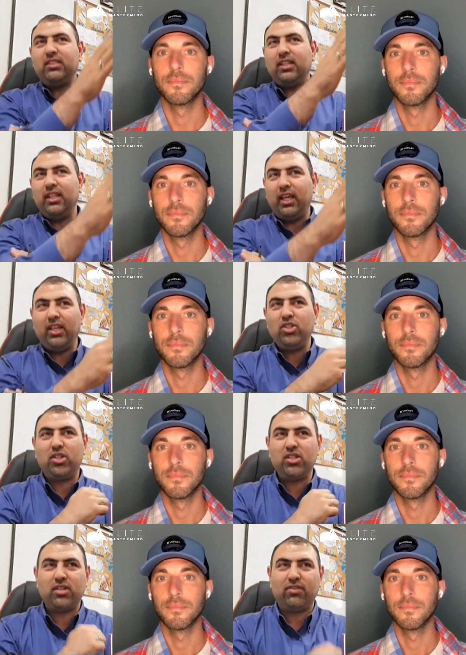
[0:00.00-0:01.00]
Speaker 1: to the
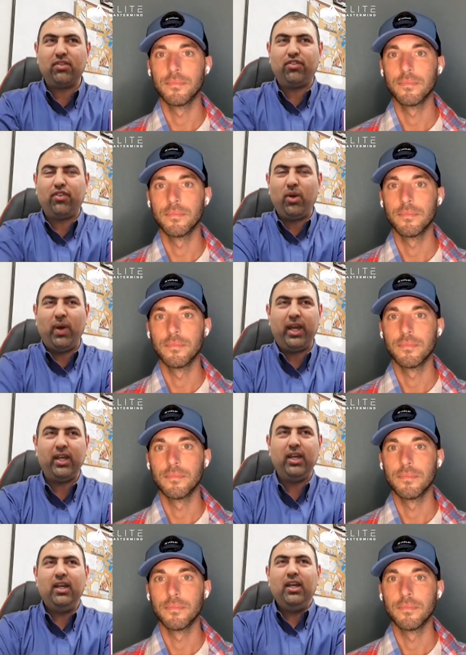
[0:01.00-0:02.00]
entrance of the freeway
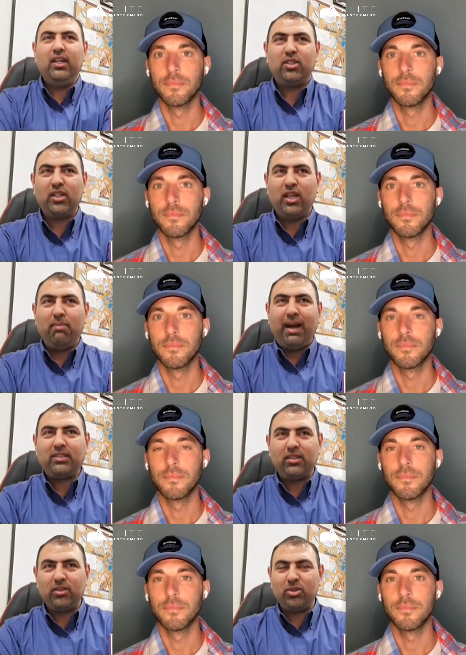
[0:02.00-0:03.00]
to get back
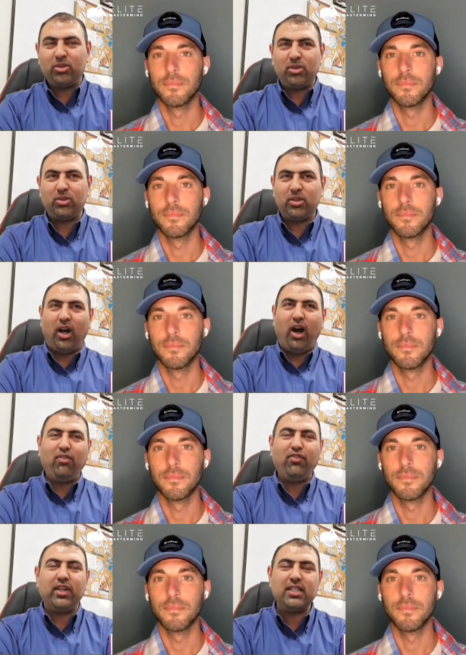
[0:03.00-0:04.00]
to to, to the
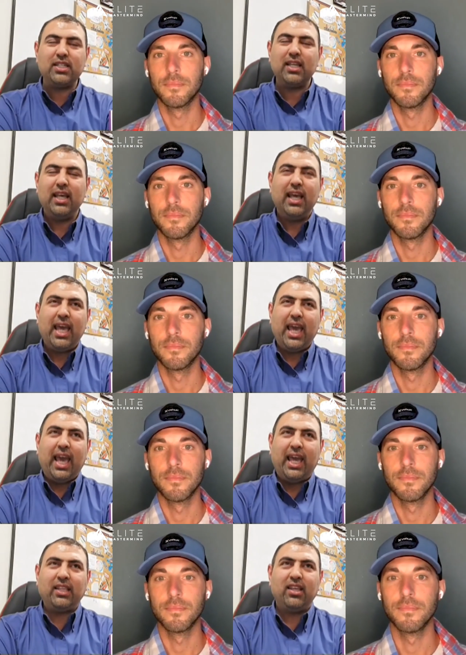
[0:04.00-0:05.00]
office,
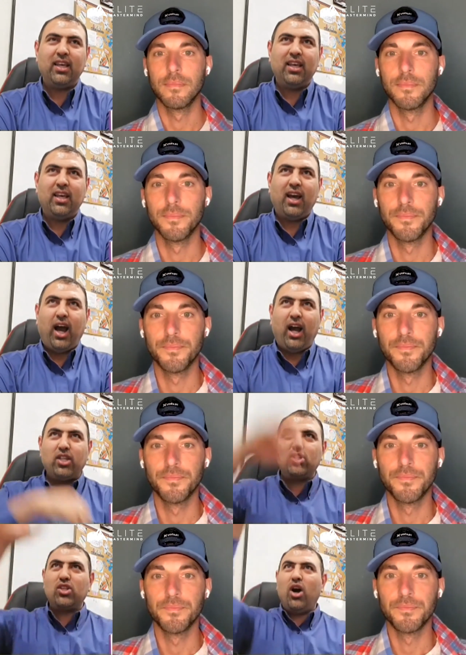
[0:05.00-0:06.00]
and I
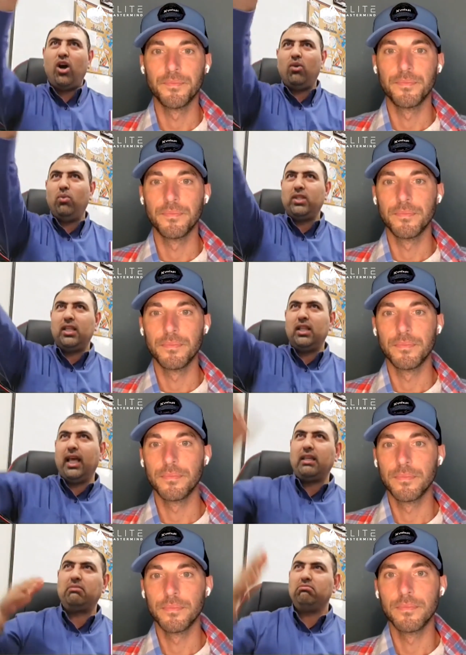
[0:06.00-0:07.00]
saw within like
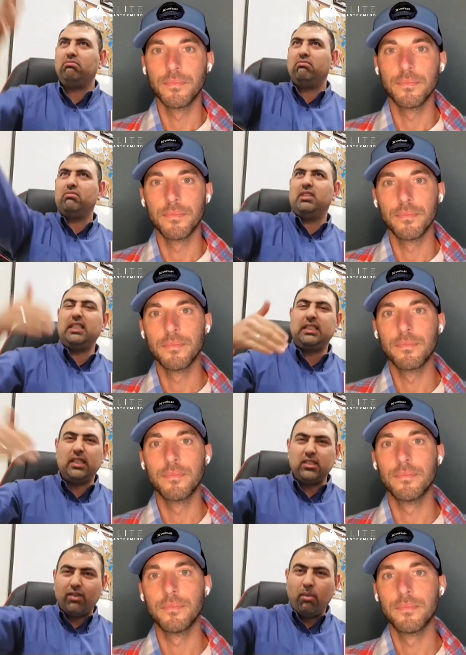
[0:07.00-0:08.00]

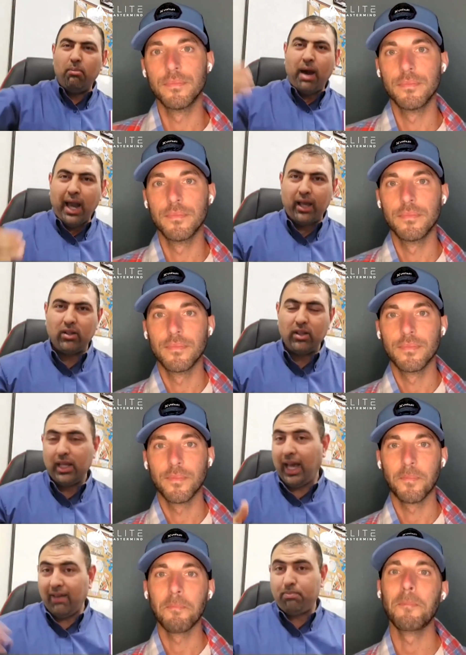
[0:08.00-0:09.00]
distance of a mile.
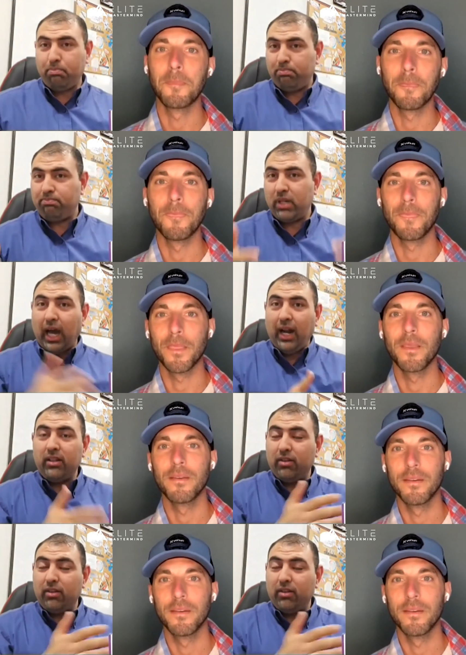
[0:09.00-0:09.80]
I've got on the